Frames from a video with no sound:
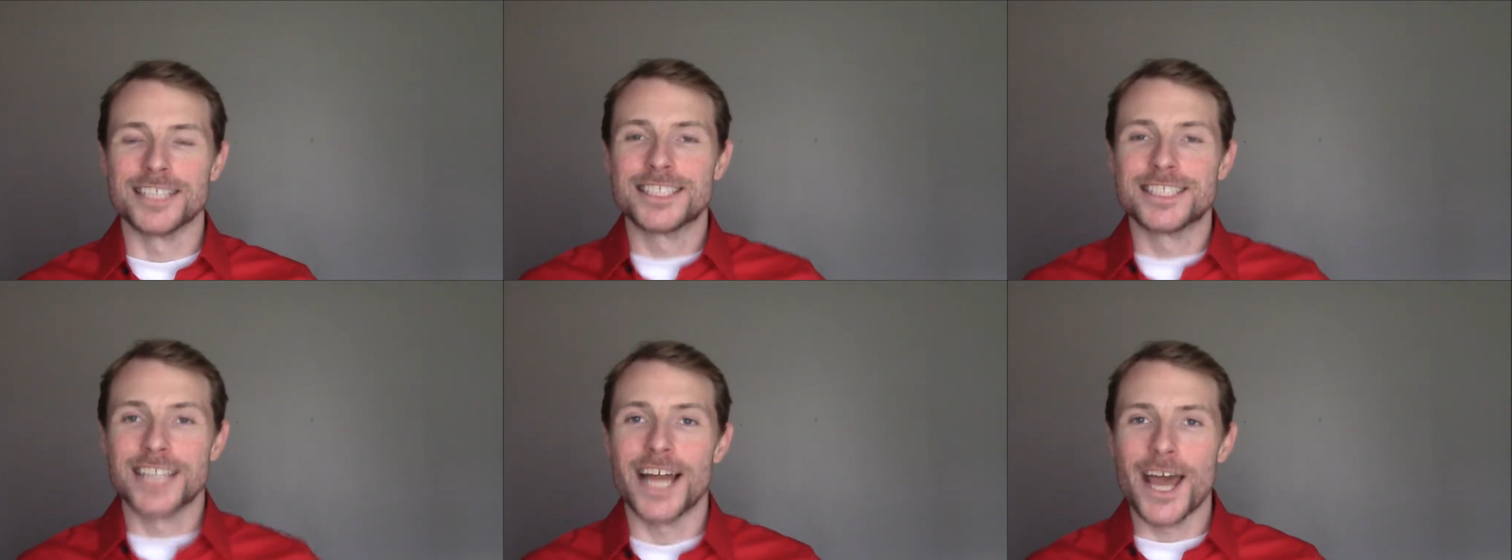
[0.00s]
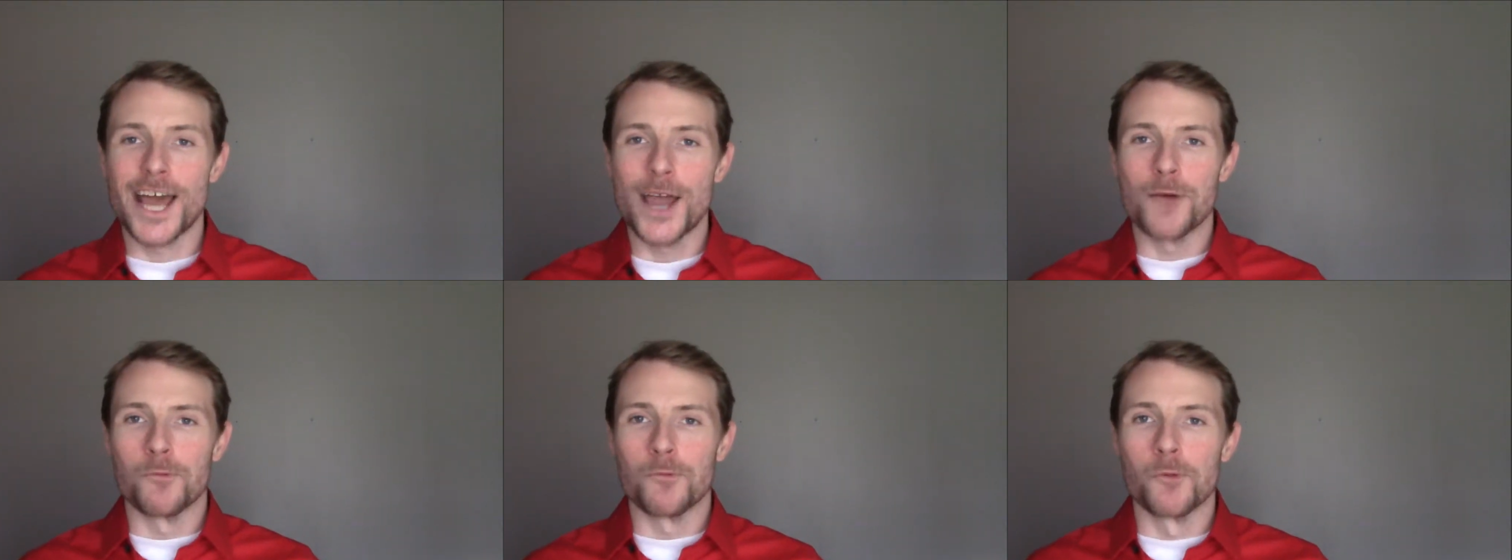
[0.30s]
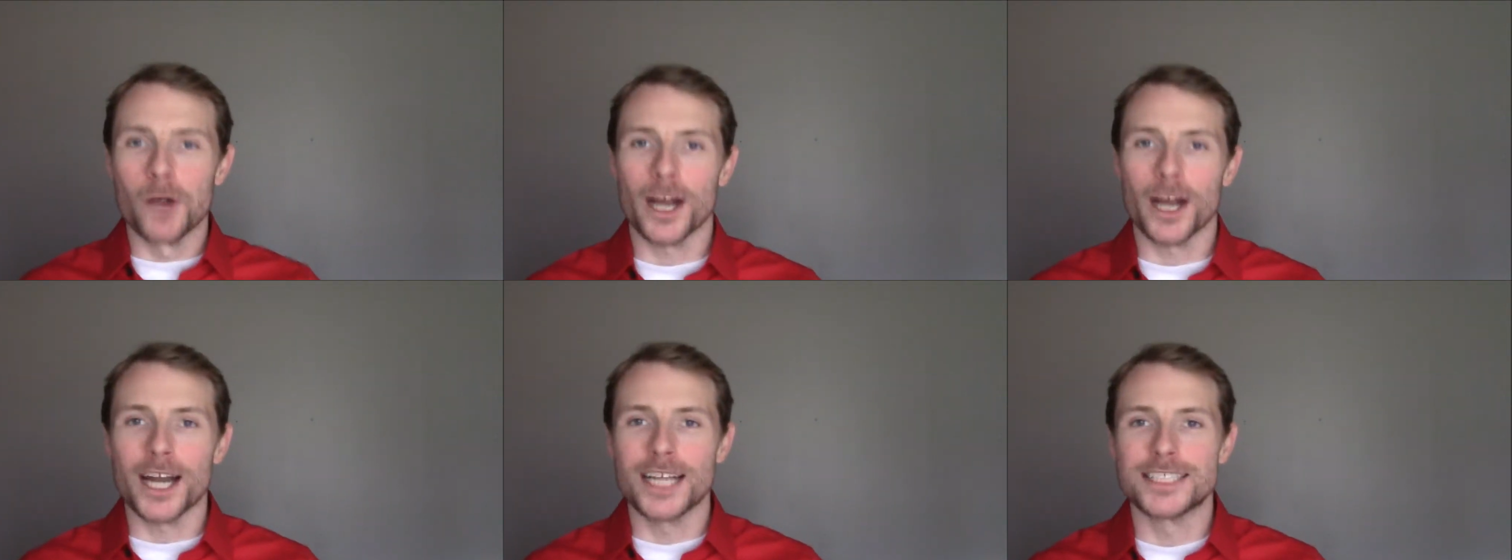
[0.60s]
and today
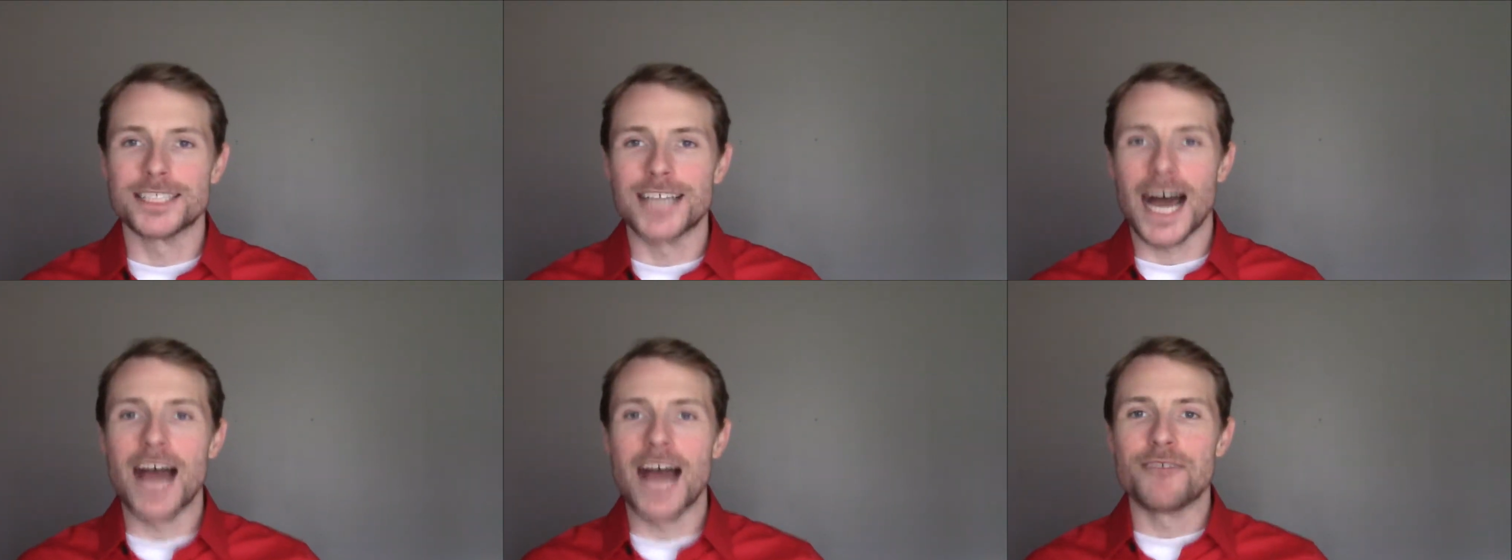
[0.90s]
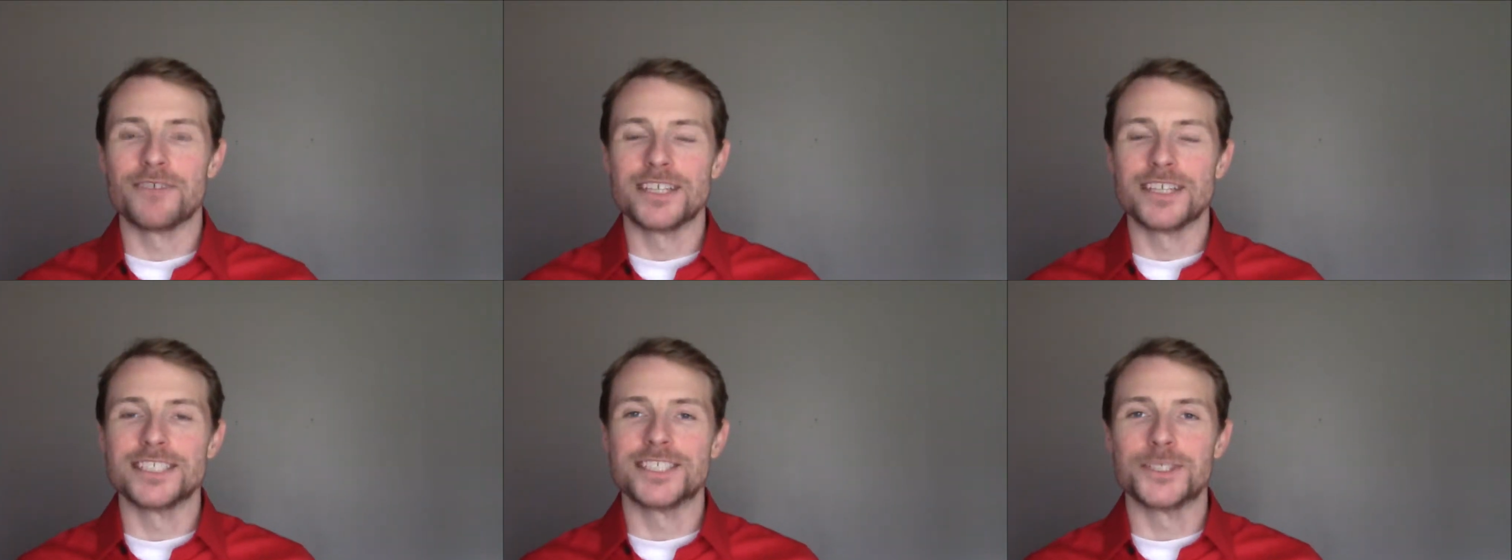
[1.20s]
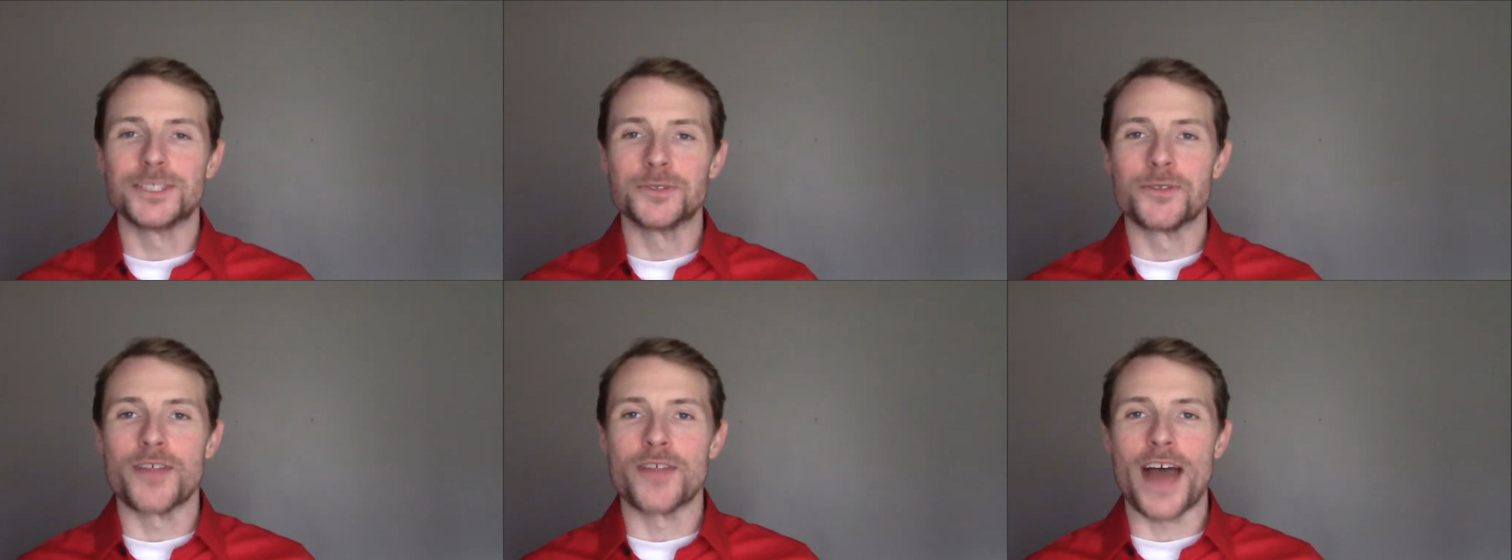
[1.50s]
we're going to dive into